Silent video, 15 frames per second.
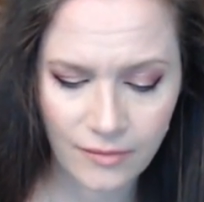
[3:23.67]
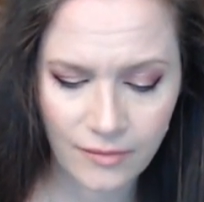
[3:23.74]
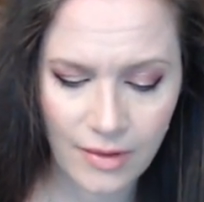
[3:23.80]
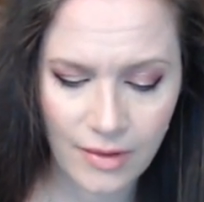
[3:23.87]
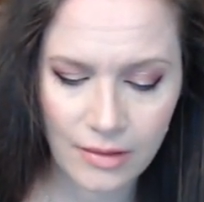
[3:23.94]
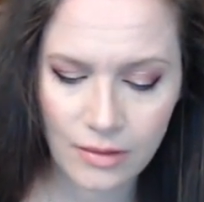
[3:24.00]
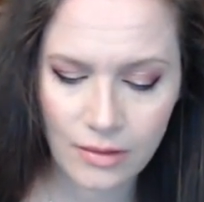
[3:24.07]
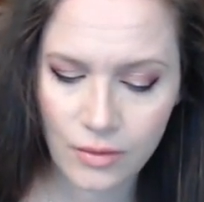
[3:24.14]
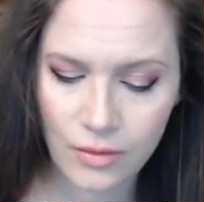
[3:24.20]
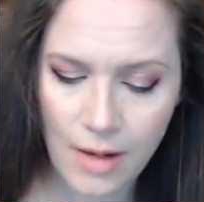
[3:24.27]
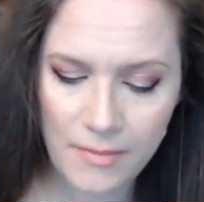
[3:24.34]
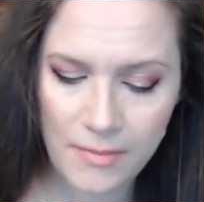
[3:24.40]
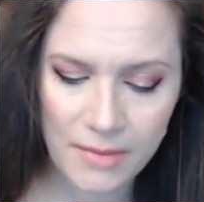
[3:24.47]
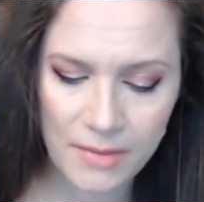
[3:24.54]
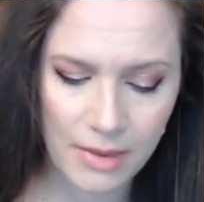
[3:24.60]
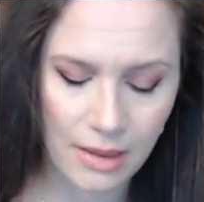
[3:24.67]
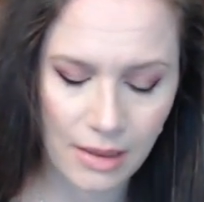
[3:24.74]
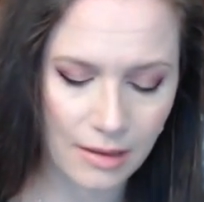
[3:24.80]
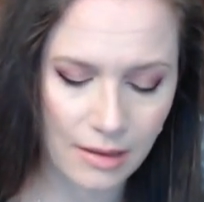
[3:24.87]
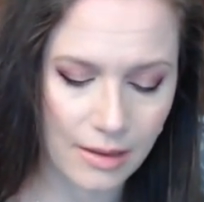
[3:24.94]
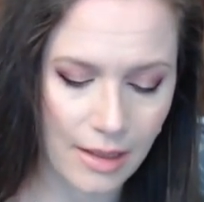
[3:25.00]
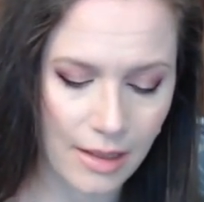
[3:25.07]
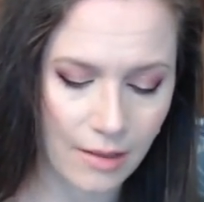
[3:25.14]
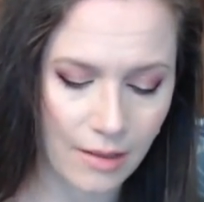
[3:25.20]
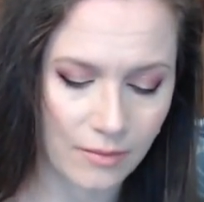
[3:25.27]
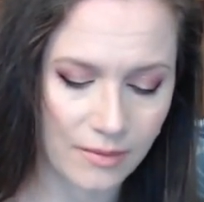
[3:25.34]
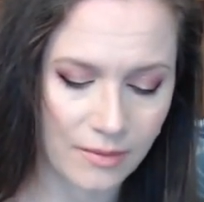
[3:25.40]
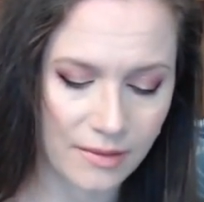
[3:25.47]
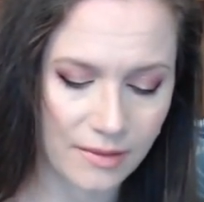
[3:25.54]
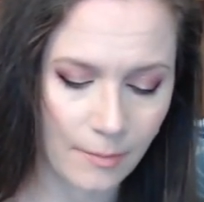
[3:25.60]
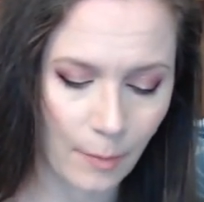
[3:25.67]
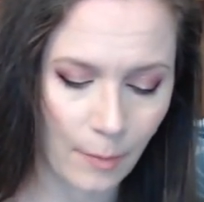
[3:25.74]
found it dropped beneath the downs.